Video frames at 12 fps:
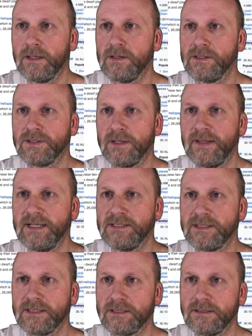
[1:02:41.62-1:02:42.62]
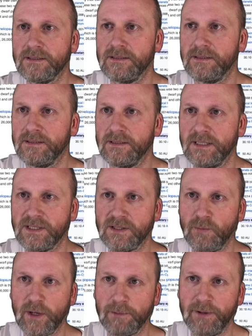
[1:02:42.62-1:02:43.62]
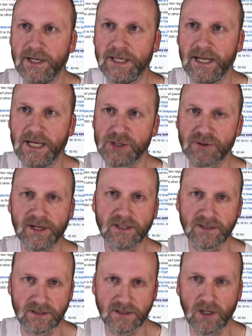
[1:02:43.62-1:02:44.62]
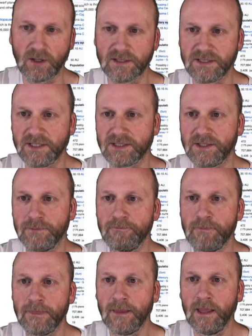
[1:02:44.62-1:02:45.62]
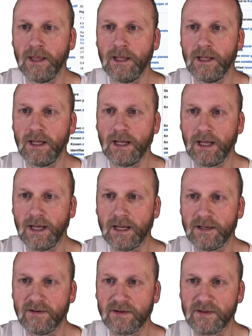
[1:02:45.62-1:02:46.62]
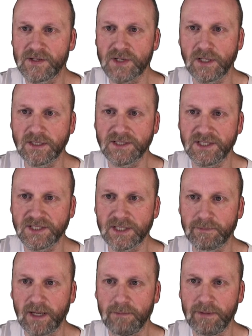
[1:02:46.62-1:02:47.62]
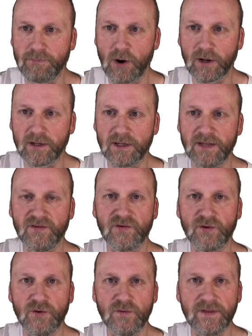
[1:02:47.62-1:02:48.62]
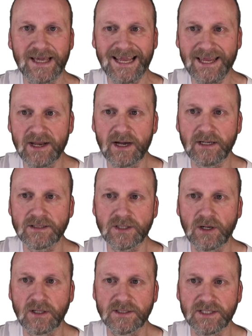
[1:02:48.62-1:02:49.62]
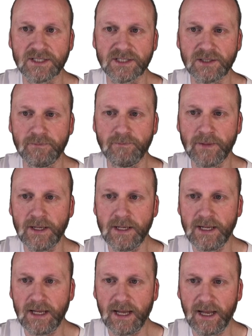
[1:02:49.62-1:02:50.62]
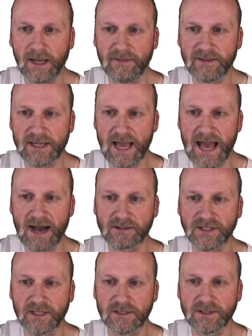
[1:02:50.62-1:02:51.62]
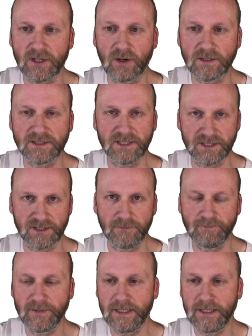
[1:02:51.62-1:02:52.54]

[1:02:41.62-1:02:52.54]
So there's the Wikipedia entry on the solar system, and the solar system can be broken into the inner solar system and the outer solar system,